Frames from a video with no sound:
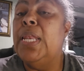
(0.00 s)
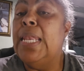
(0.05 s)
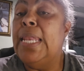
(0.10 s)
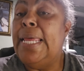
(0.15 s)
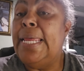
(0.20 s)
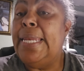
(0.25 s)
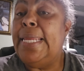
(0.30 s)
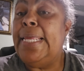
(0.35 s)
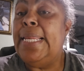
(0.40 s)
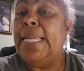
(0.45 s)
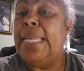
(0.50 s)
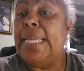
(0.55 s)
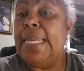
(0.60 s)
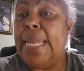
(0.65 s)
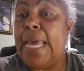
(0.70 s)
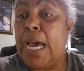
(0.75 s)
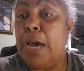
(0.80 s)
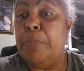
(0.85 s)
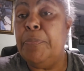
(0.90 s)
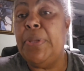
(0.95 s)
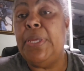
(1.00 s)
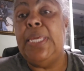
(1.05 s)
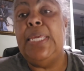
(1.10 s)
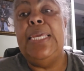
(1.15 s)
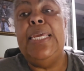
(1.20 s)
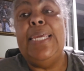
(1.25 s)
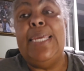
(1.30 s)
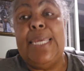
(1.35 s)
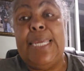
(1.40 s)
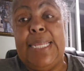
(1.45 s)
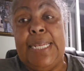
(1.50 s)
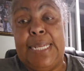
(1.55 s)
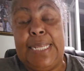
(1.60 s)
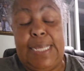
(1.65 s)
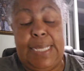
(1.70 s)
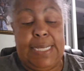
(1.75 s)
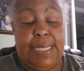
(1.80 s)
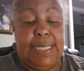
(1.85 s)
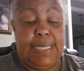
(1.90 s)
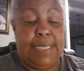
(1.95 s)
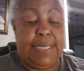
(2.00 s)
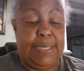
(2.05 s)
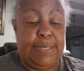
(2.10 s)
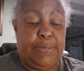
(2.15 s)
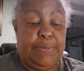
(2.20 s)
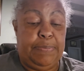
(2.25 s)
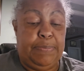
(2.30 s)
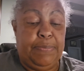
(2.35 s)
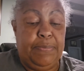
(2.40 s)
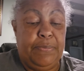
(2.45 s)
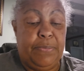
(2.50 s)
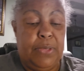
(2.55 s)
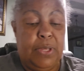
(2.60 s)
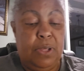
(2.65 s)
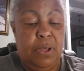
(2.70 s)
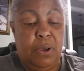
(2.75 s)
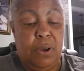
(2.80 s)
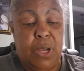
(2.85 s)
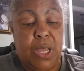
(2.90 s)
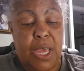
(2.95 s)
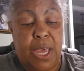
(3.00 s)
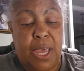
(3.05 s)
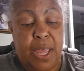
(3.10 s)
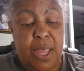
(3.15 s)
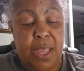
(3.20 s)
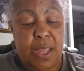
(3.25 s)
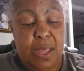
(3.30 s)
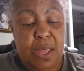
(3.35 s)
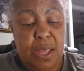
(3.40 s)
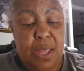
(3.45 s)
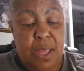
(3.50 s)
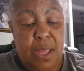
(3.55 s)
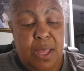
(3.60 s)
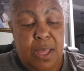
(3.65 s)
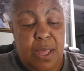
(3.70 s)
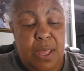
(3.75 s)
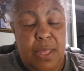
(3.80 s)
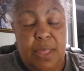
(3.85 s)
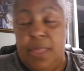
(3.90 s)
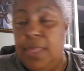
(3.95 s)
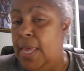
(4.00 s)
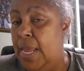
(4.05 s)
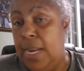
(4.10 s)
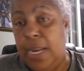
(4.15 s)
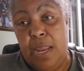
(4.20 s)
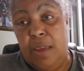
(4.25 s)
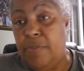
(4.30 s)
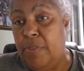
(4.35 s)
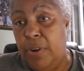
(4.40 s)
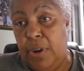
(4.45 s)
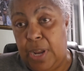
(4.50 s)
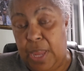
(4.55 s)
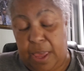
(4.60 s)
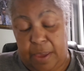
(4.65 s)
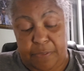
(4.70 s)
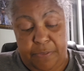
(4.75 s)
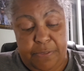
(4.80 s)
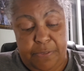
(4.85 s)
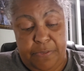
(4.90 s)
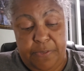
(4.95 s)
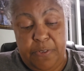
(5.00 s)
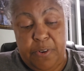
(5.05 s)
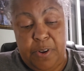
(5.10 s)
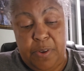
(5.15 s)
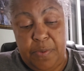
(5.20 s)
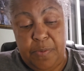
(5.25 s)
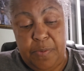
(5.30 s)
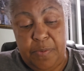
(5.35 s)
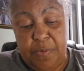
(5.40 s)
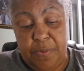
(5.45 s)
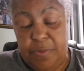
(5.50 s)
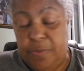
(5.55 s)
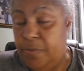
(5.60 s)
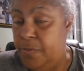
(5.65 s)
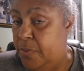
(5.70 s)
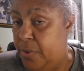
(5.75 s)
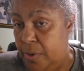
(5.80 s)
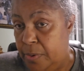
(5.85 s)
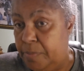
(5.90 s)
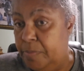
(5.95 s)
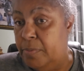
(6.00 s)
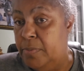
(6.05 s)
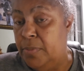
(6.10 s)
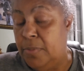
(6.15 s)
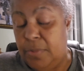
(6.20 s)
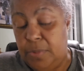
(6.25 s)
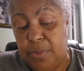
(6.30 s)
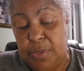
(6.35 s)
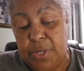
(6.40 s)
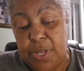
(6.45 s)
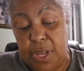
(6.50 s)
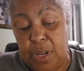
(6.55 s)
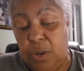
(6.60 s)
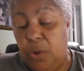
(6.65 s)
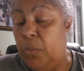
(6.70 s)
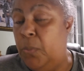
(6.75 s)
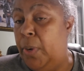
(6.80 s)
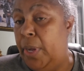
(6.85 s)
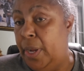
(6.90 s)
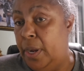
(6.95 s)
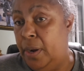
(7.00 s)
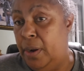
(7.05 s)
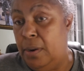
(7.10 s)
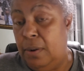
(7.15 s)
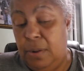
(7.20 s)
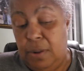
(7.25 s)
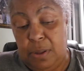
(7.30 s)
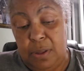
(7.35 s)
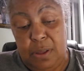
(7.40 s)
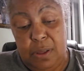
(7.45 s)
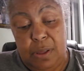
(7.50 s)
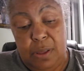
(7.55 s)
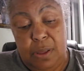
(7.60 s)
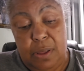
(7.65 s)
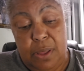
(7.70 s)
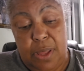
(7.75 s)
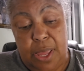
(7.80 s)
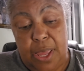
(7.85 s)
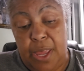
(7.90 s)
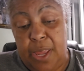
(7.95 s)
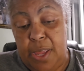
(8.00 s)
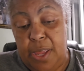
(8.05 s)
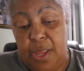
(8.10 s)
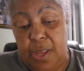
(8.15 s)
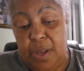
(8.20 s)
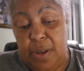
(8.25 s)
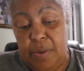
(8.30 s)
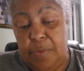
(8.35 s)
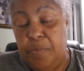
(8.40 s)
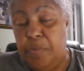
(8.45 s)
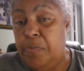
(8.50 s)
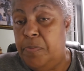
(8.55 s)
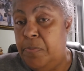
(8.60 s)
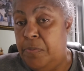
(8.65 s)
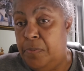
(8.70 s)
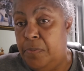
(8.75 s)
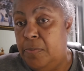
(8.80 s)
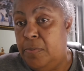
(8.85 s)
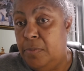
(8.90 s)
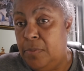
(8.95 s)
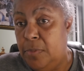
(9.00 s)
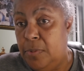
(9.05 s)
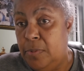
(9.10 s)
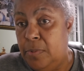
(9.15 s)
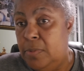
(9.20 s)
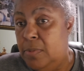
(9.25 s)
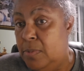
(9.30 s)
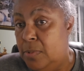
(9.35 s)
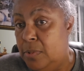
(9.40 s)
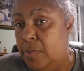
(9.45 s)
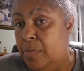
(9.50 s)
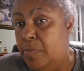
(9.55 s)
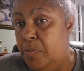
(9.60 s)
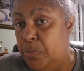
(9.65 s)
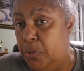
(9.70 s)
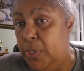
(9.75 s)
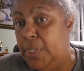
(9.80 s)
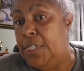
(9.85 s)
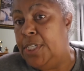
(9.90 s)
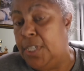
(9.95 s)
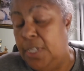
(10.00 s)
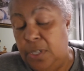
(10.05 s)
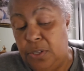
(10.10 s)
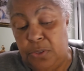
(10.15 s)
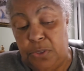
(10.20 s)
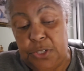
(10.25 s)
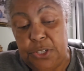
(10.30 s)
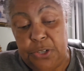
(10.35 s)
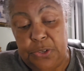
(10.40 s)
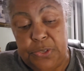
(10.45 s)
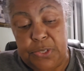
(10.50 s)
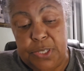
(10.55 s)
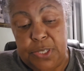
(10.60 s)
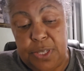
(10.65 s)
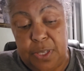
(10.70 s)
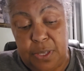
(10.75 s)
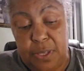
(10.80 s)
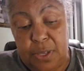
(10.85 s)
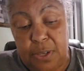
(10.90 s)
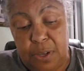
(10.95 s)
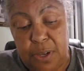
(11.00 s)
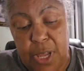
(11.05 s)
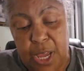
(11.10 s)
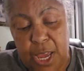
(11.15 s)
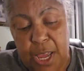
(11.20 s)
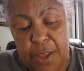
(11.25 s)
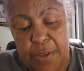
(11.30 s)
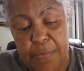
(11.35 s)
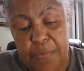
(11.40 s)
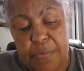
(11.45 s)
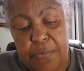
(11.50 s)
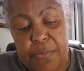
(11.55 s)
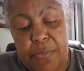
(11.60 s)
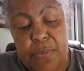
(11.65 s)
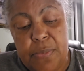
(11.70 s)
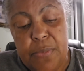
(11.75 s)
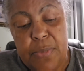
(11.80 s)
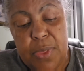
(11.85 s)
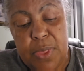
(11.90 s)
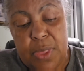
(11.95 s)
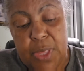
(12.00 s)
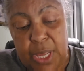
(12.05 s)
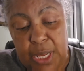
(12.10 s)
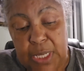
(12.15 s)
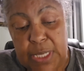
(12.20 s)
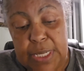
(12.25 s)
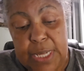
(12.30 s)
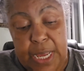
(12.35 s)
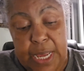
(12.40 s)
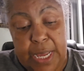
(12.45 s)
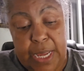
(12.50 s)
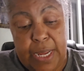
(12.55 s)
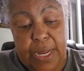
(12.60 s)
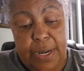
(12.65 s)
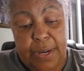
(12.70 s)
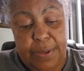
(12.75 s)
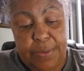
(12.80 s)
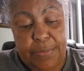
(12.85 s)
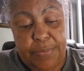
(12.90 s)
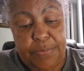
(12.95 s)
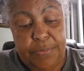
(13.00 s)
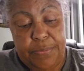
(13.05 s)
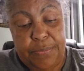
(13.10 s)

Lenni, Lenape Indians. Okay? They never left from Delaware and Bridgeton, New Jersey. Okay? They stayed.